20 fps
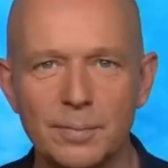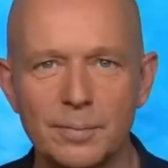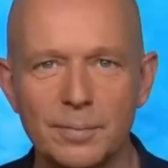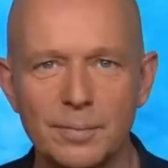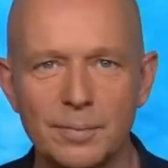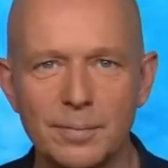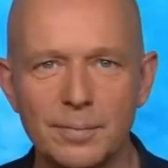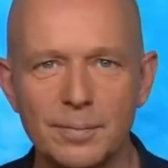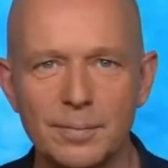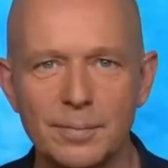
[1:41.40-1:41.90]

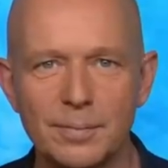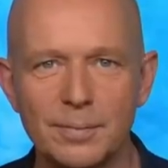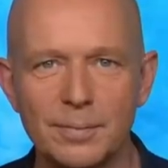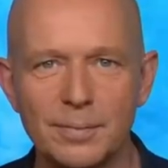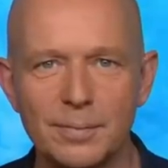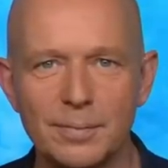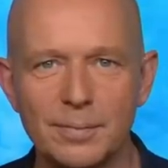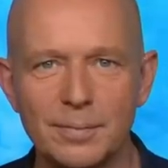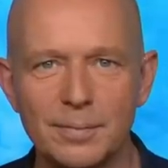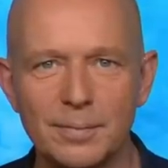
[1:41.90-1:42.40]

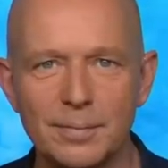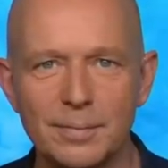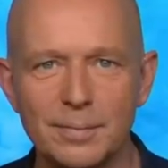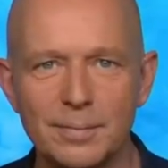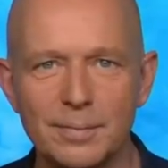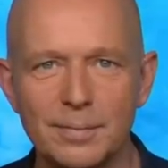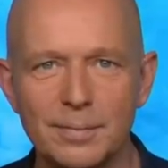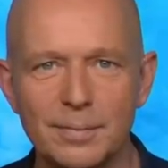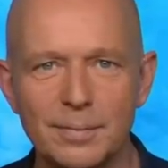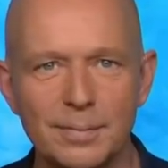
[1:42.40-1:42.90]

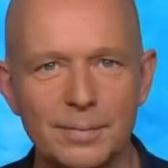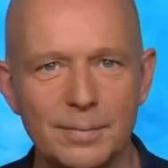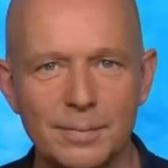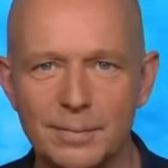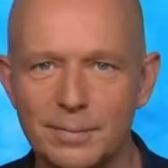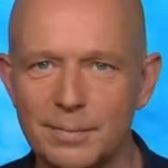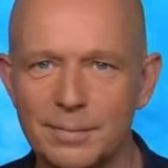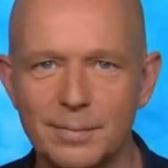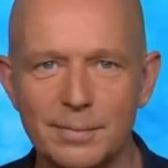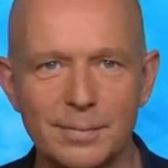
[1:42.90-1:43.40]

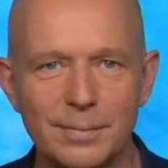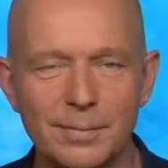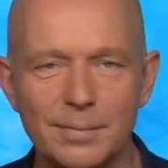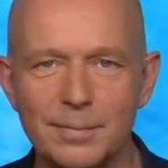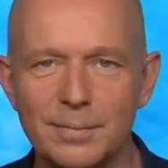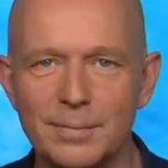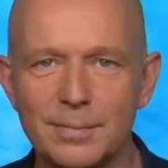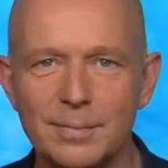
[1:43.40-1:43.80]
No words are spoken by the person on screen.